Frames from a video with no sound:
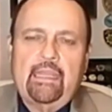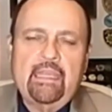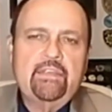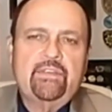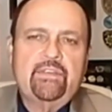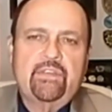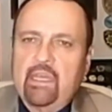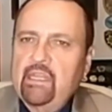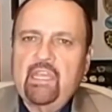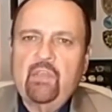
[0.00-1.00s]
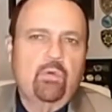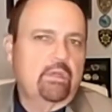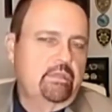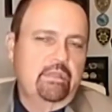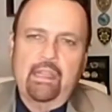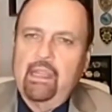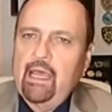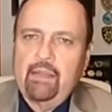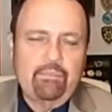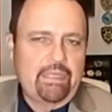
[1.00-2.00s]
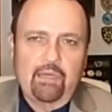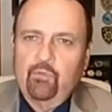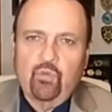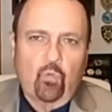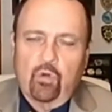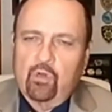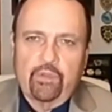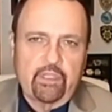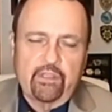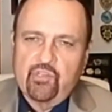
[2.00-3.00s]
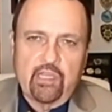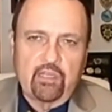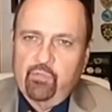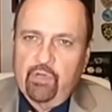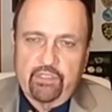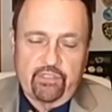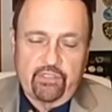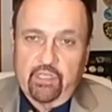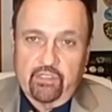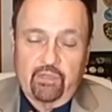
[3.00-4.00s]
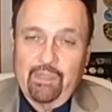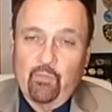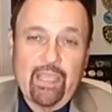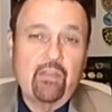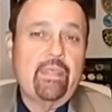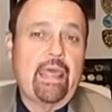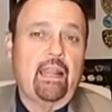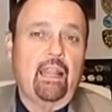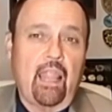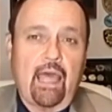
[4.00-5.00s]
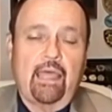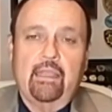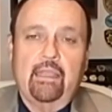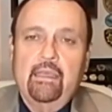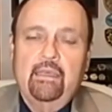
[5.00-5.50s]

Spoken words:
and he said he would not be able to work within the jail or prison system. And we hear that a lot.